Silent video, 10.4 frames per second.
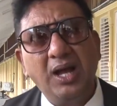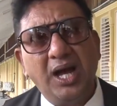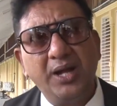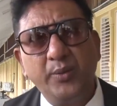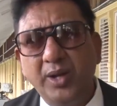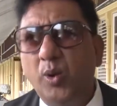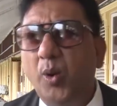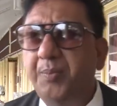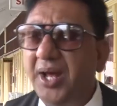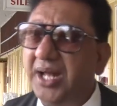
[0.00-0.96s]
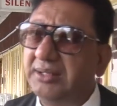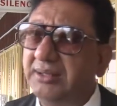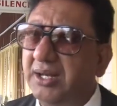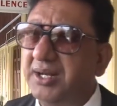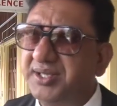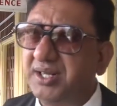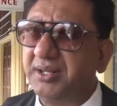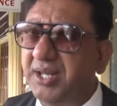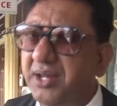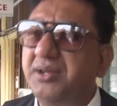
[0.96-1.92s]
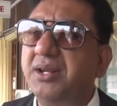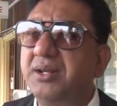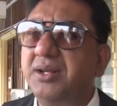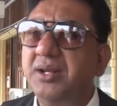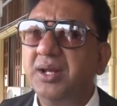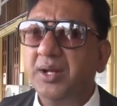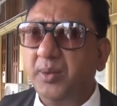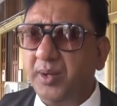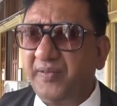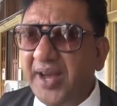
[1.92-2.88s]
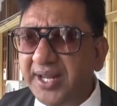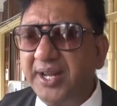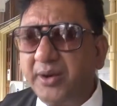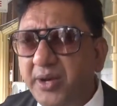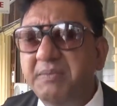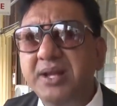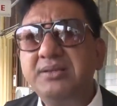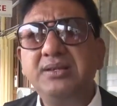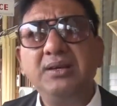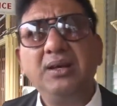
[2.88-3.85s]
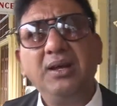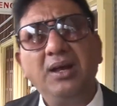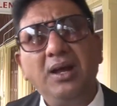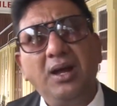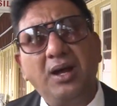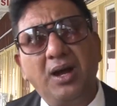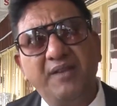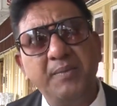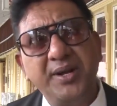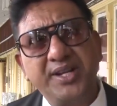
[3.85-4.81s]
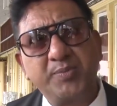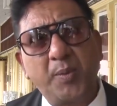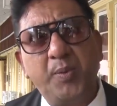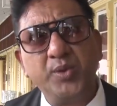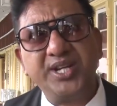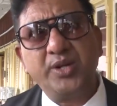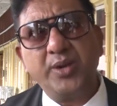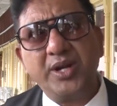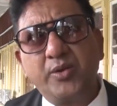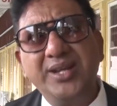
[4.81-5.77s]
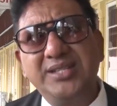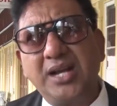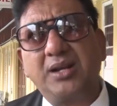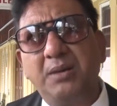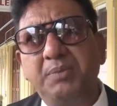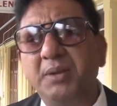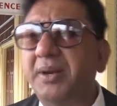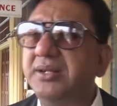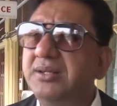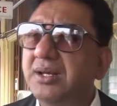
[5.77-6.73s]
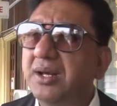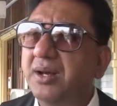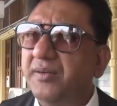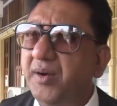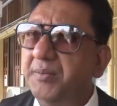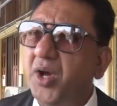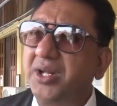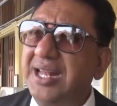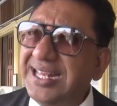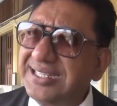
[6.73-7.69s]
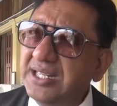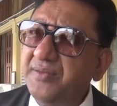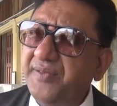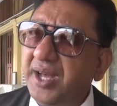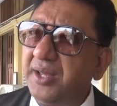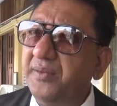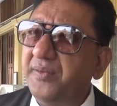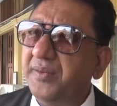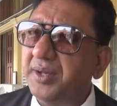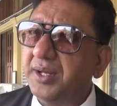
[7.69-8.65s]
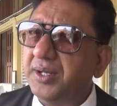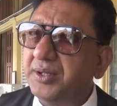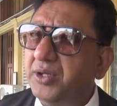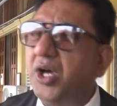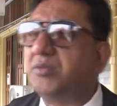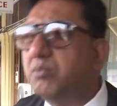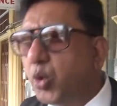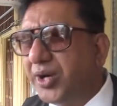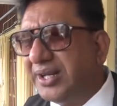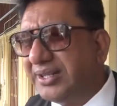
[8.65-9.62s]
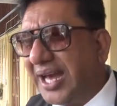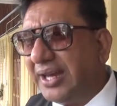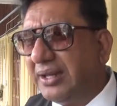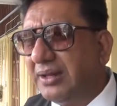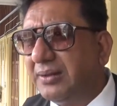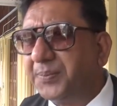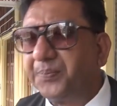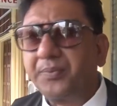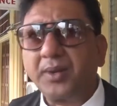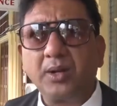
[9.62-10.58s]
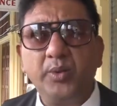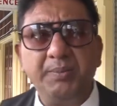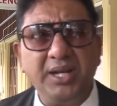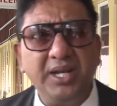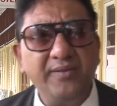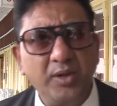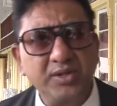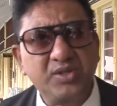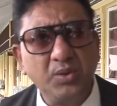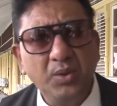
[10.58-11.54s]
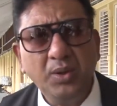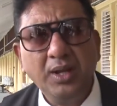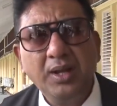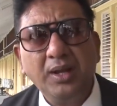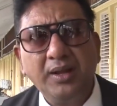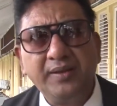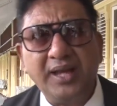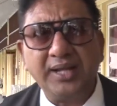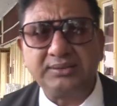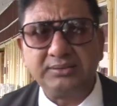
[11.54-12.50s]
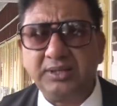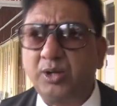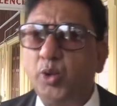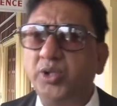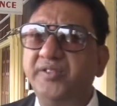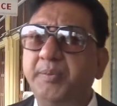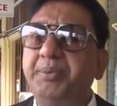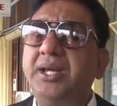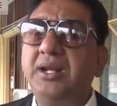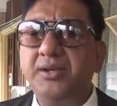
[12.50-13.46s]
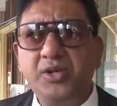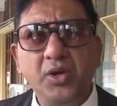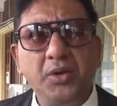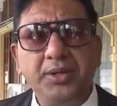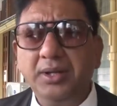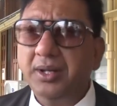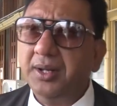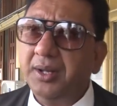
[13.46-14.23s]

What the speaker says: and we hope that the consultation will find agreement. Government is proposing to increase that complement from not less than 5 to not more than 9. We believe also that the Court of Appeal should